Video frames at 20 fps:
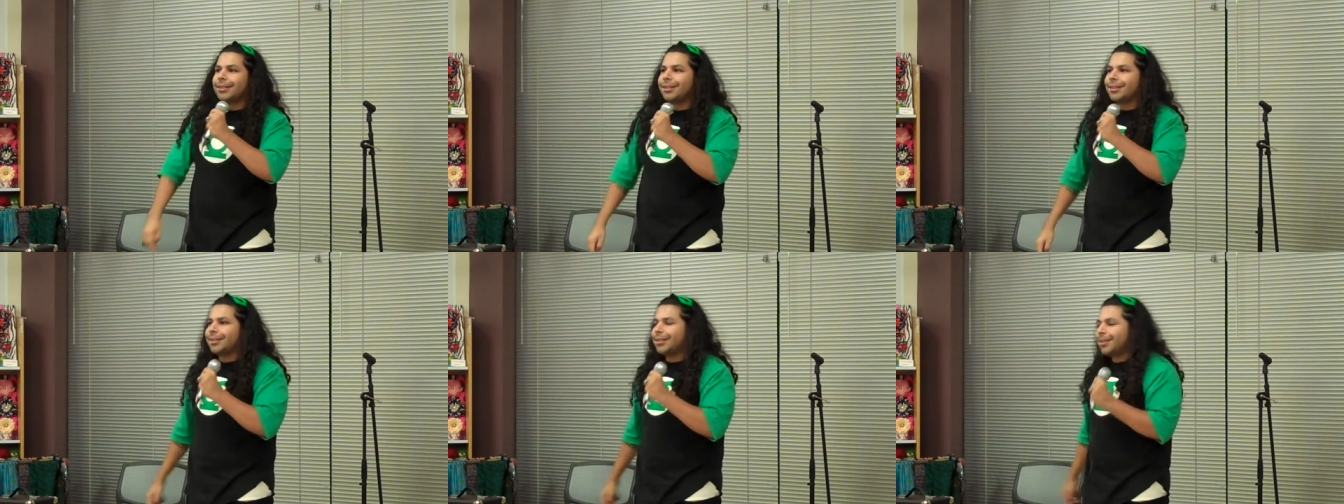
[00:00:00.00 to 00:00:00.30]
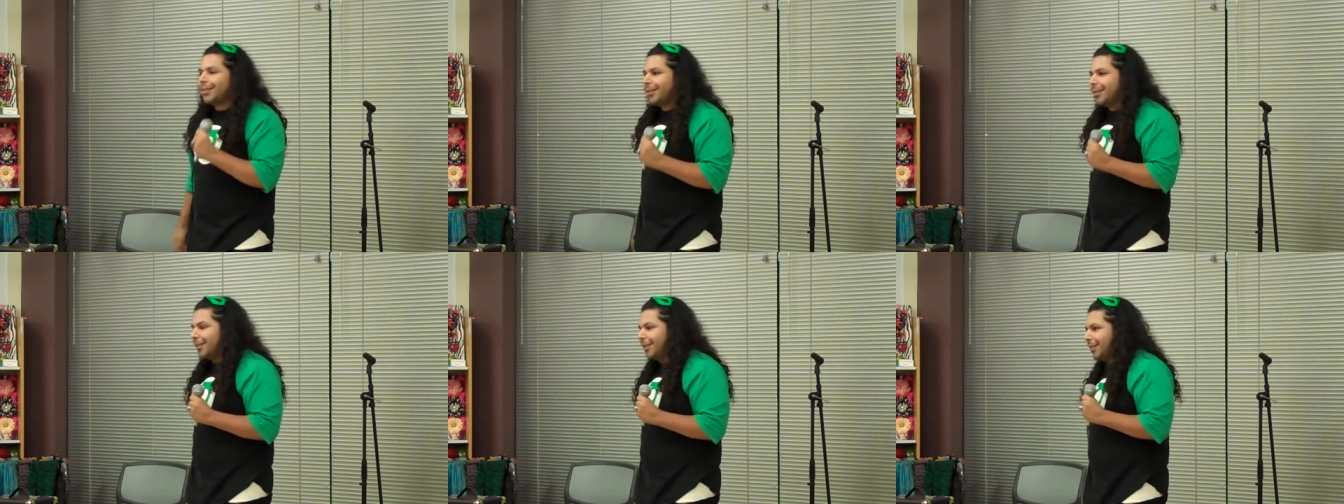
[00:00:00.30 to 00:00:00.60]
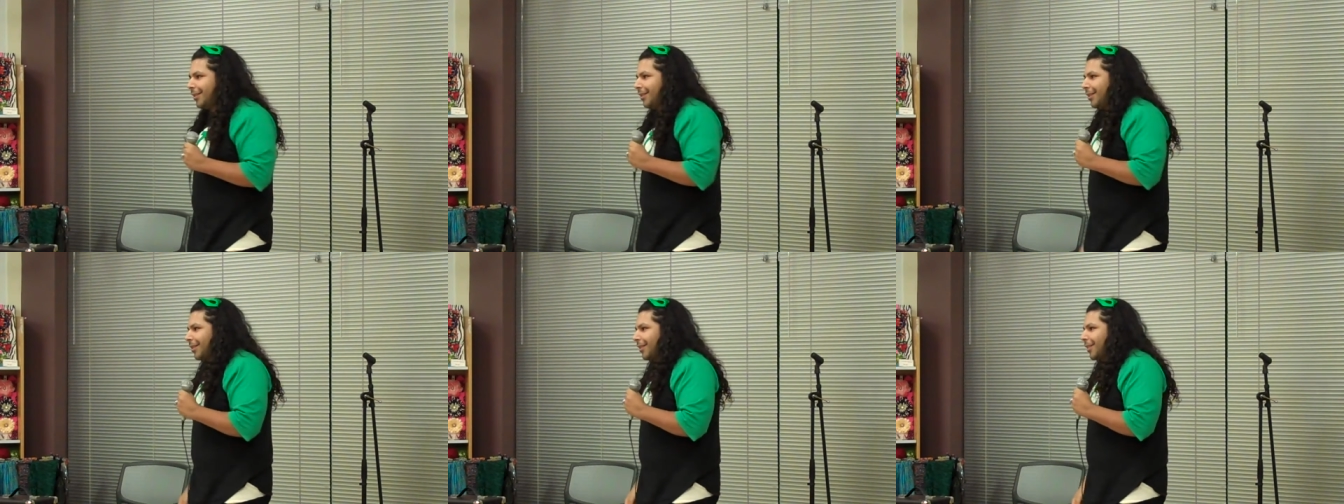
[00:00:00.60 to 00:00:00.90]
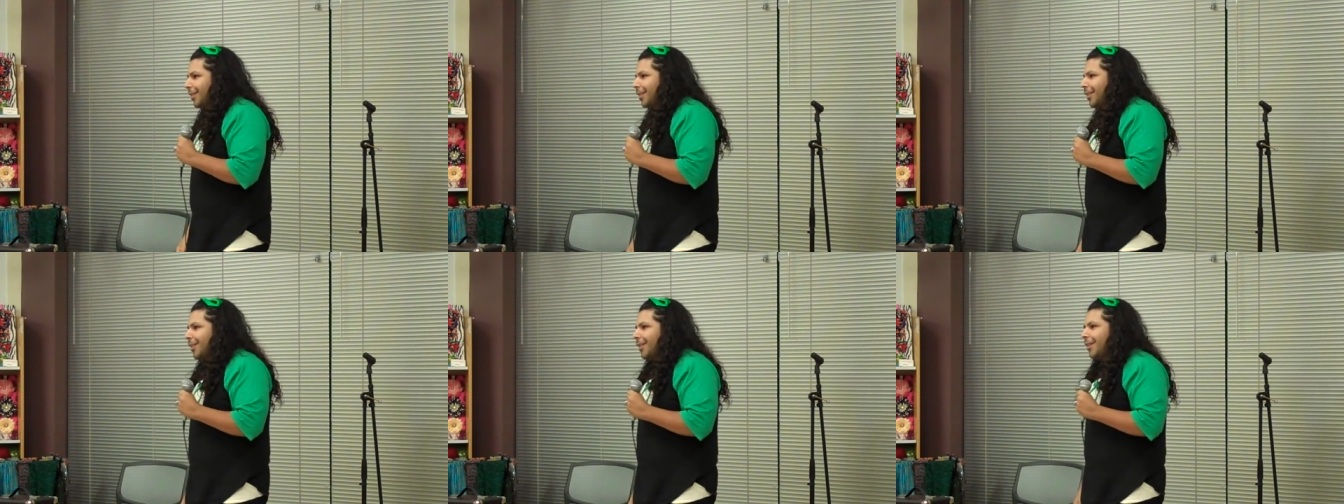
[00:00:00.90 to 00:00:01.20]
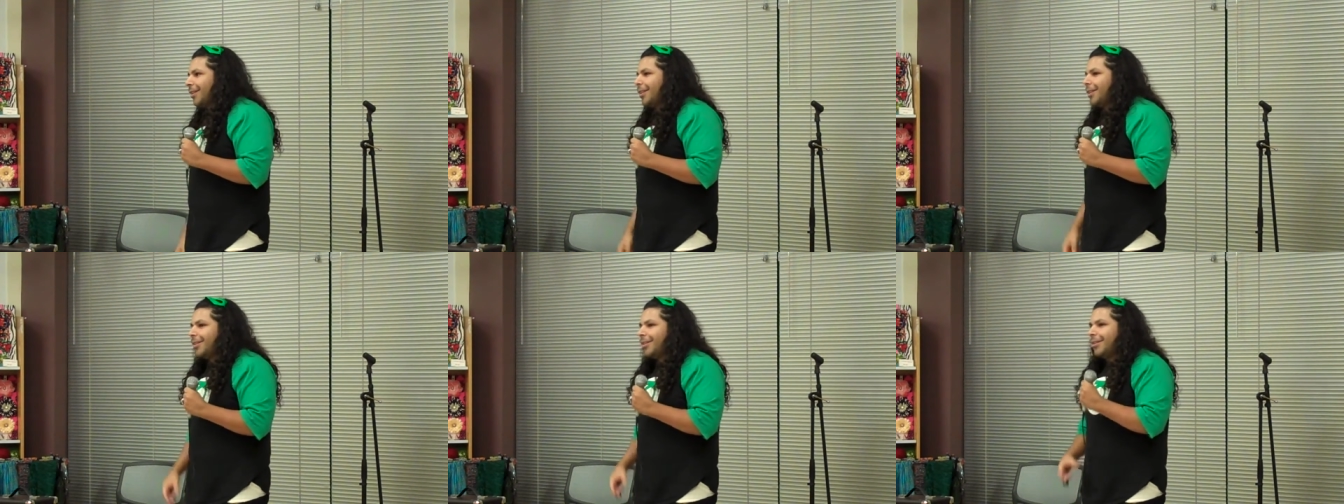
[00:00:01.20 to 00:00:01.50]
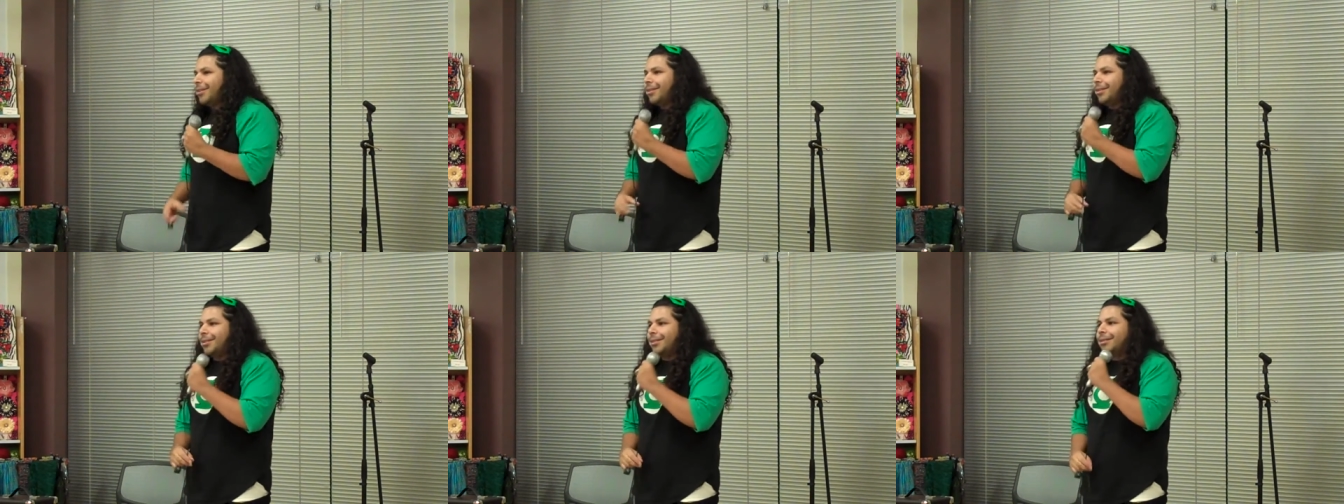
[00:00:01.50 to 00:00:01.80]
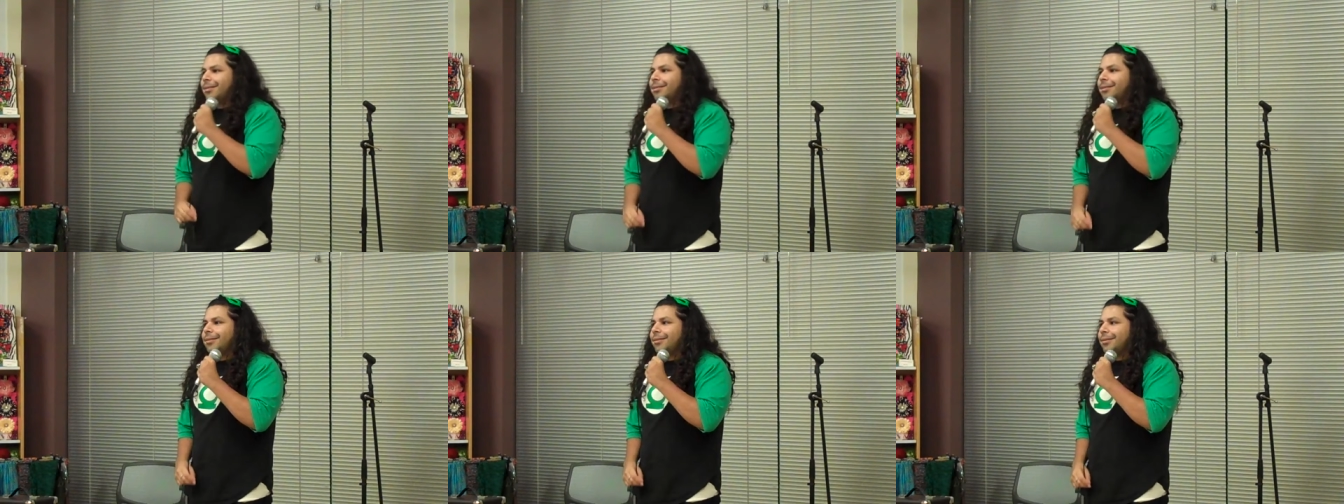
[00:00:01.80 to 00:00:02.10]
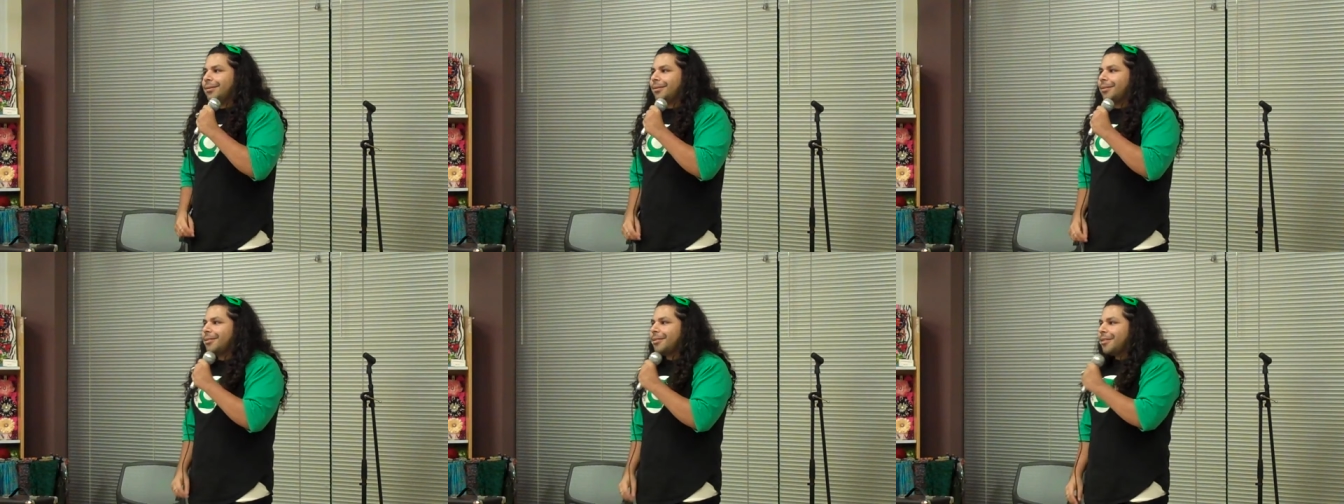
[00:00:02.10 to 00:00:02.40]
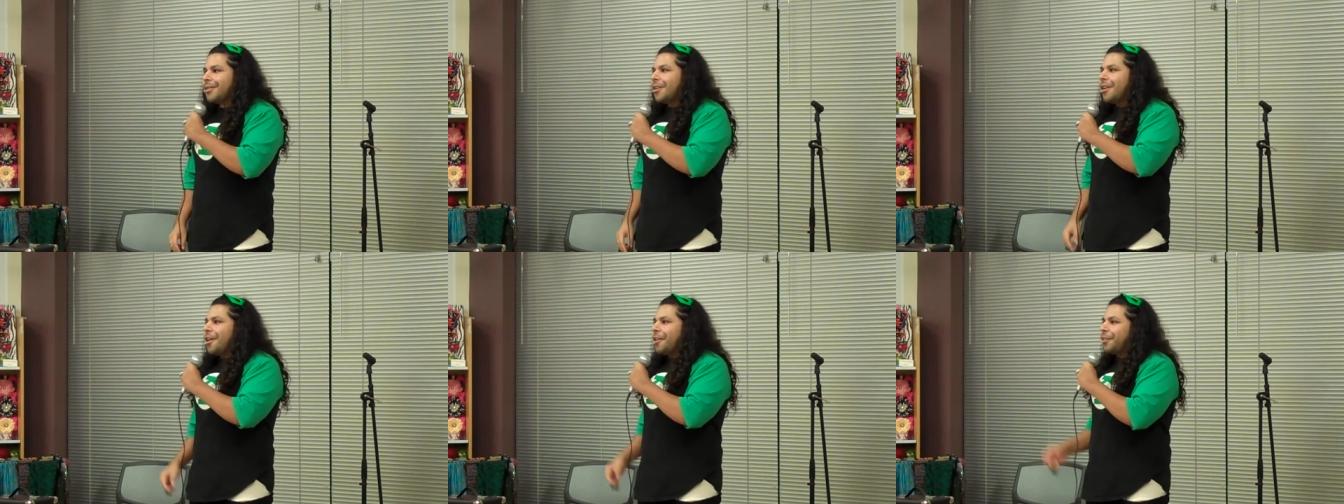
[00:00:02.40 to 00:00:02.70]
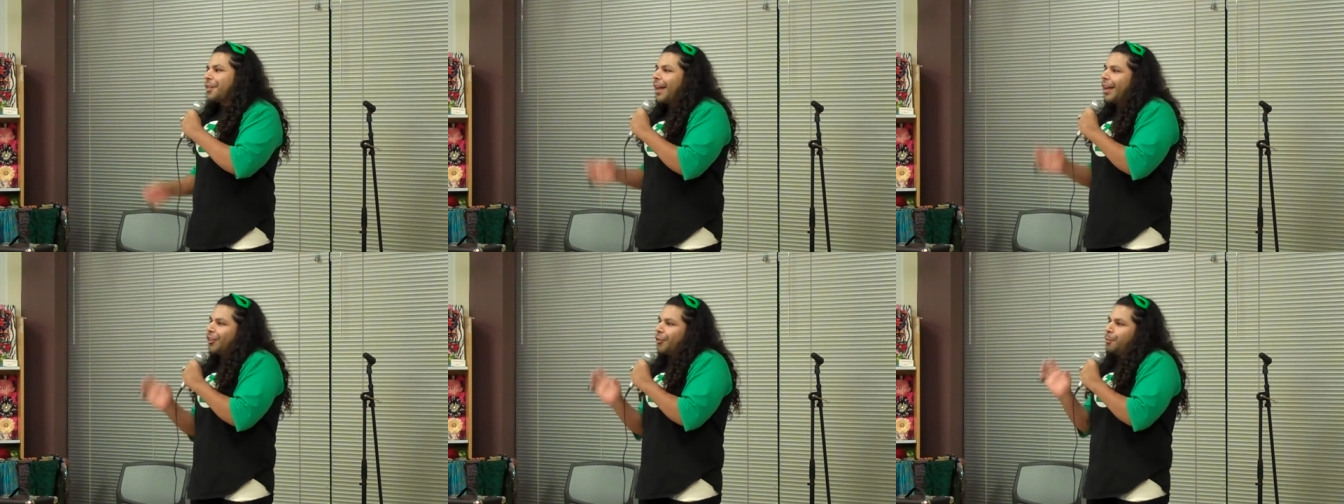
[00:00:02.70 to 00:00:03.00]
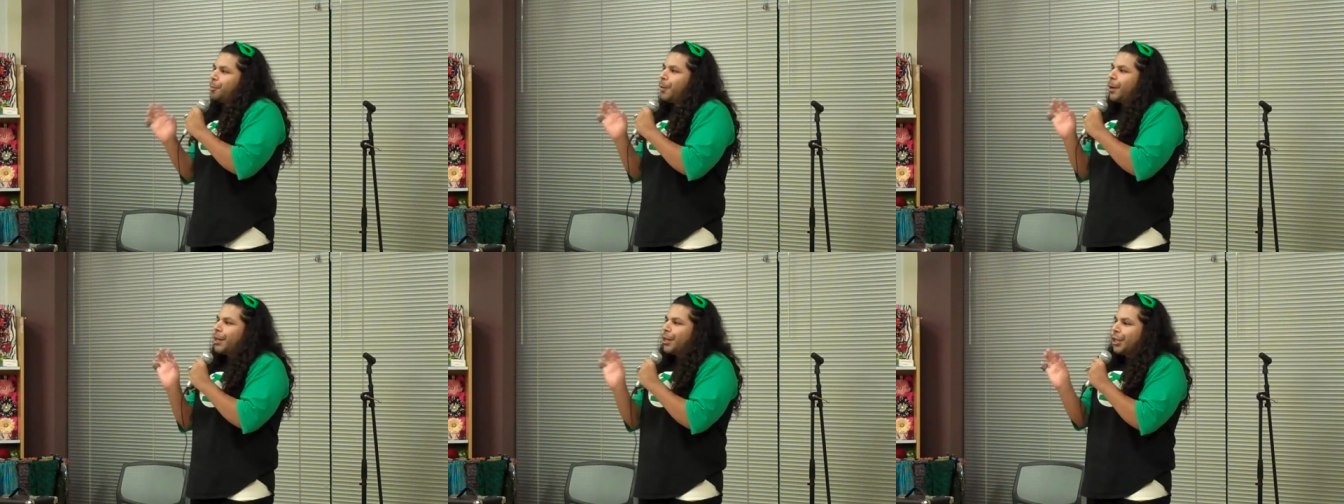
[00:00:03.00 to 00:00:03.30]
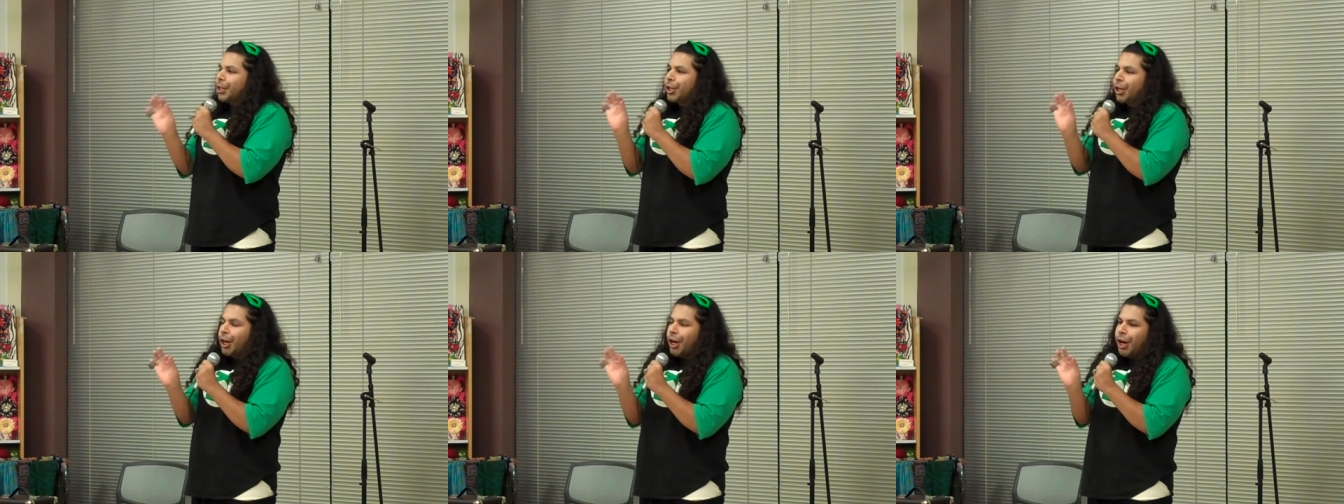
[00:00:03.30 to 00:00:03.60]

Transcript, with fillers: That's pretty